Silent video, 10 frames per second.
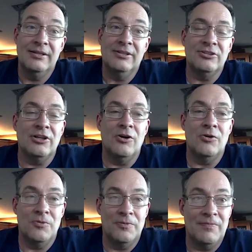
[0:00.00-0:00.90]

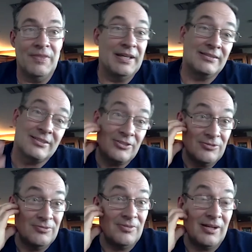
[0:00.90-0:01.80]
So it's,
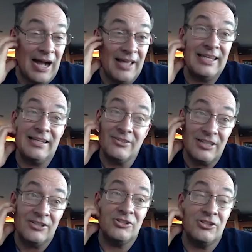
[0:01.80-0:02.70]
I think it's
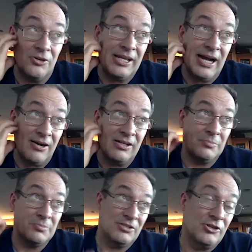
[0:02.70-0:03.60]
going to show the
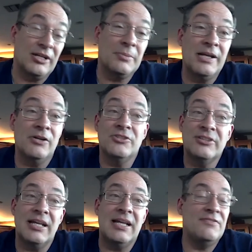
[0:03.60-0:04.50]
outcomes is you're going to be able to
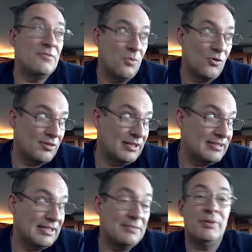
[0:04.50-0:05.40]
save more of
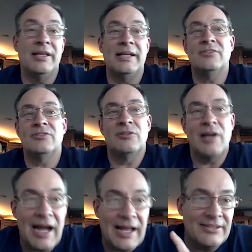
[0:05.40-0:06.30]
these implants,
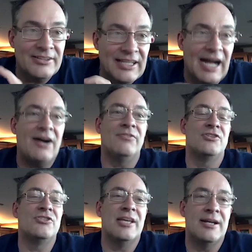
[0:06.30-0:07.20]
i.e.,
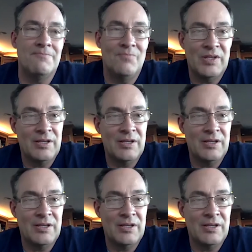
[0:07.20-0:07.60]
salvage them